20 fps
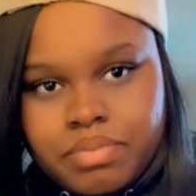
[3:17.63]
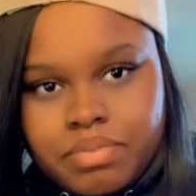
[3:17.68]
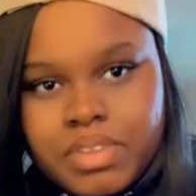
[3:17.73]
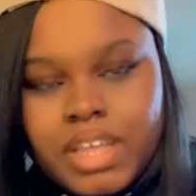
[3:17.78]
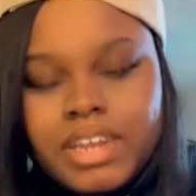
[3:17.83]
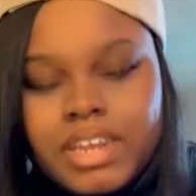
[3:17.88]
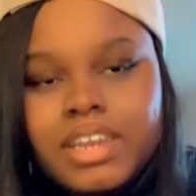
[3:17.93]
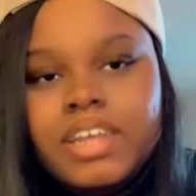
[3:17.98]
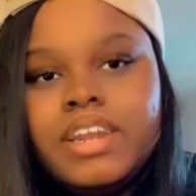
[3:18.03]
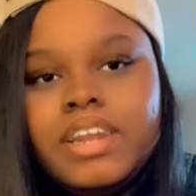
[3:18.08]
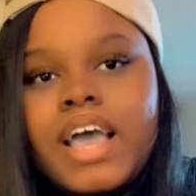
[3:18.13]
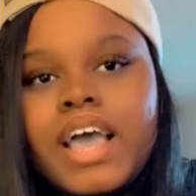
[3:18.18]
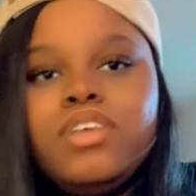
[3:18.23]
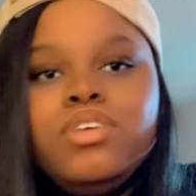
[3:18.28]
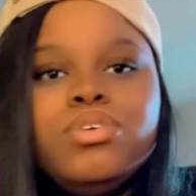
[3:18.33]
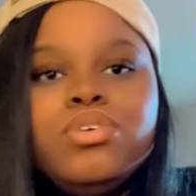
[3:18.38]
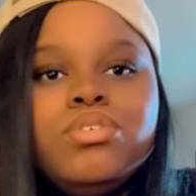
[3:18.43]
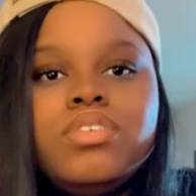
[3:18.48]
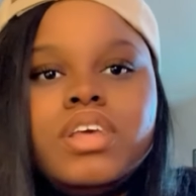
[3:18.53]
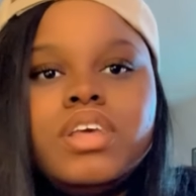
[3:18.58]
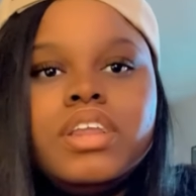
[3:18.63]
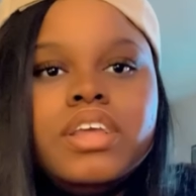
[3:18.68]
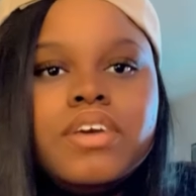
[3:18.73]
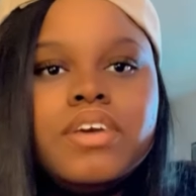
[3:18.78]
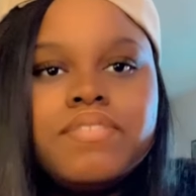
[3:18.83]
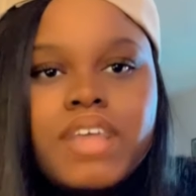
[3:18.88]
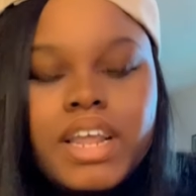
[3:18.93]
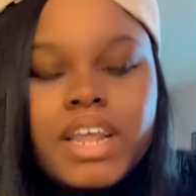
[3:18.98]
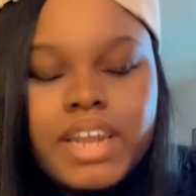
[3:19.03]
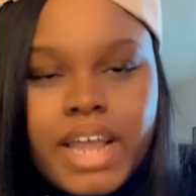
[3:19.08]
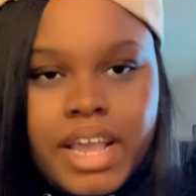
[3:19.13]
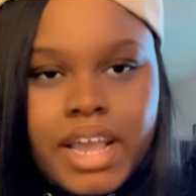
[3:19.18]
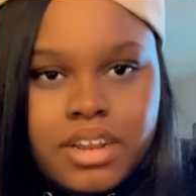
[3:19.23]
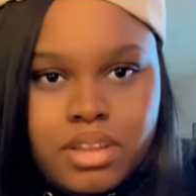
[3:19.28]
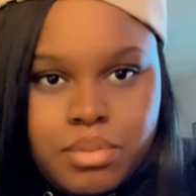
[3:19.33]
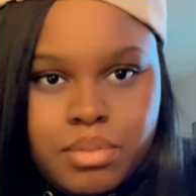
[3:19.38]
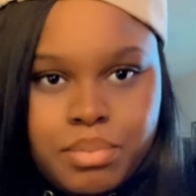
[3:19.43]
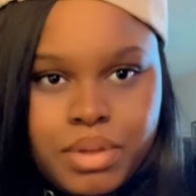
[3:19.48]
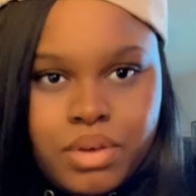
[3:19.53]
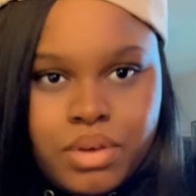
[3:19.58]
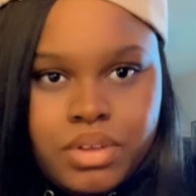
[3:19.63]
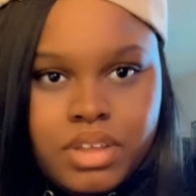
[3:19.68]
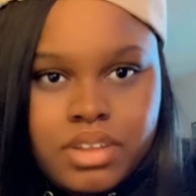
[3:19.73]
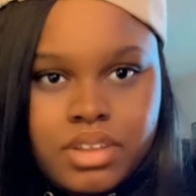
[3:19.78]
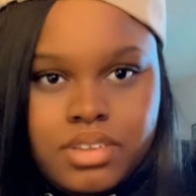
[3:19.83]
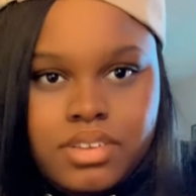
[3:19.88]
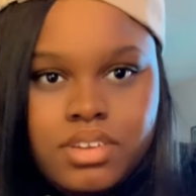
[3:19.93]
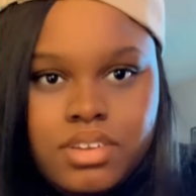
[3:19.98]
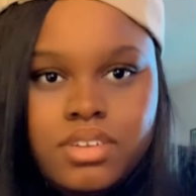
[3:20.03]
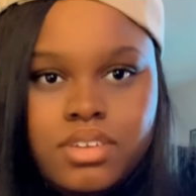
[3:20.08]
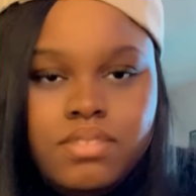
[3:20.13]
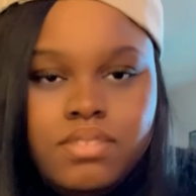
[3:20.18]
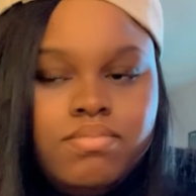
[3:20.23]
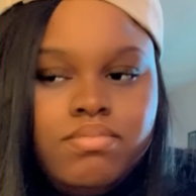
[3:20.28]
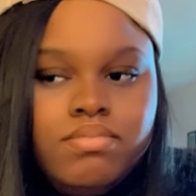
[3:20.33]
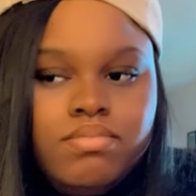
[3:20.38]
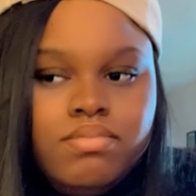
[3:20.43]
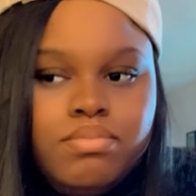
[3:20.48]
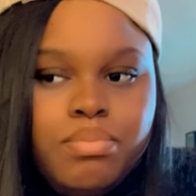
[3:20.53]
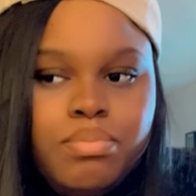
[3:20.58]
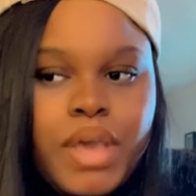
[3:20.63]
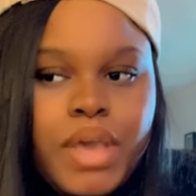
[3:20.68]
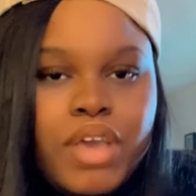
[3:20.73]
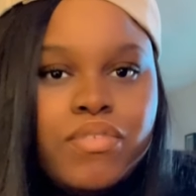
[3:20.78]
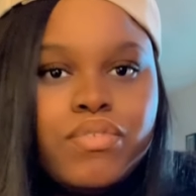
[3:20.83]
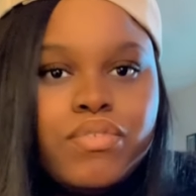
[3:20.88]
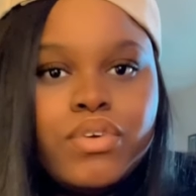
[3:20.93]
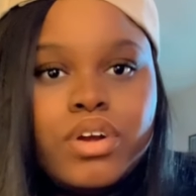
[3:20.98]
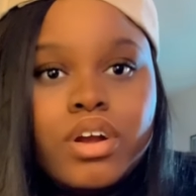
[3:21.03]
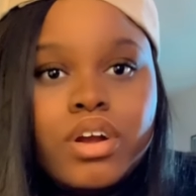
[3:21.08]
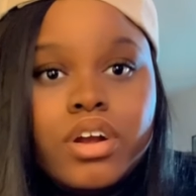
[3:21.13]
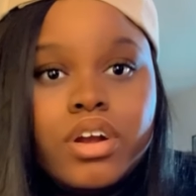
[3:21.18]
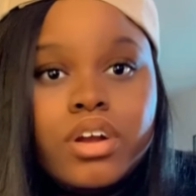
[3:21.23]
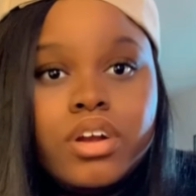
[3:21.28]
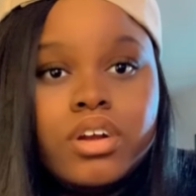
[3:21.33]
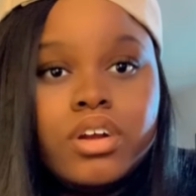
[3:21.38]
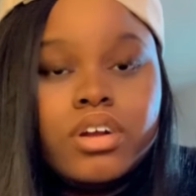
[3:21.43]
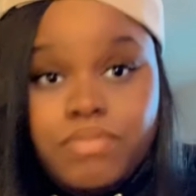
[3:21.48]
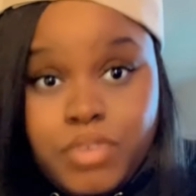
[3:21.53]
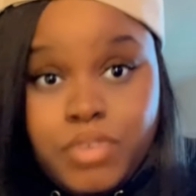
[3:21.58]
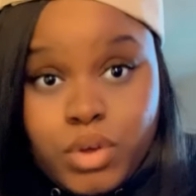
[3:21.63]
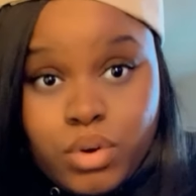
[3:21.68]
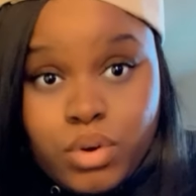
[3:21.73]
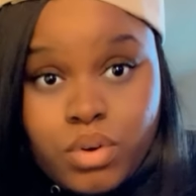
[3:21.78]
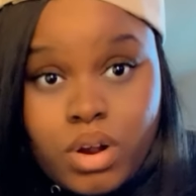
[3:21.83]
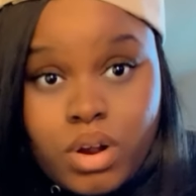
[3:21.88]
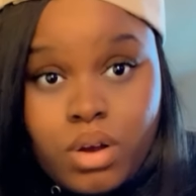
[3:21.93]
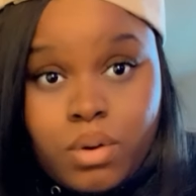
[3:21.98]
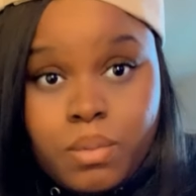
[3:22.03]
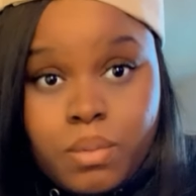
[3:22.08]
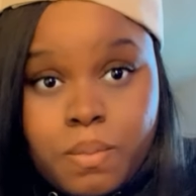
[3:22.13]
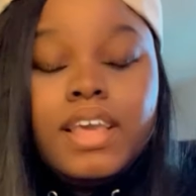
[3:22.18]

And did not use any of that $90 million to pay for her funeral.